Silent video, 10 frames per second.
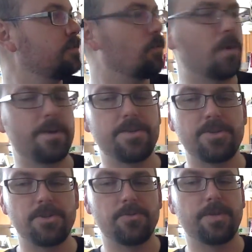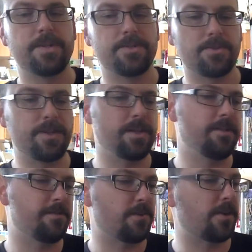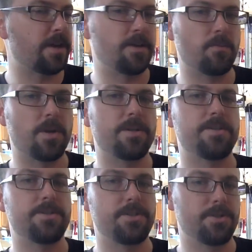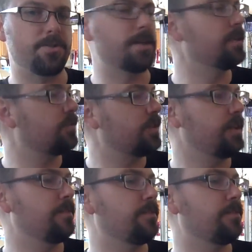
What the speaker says: 1, 2, and 3, 4, and 1, 2, and 3,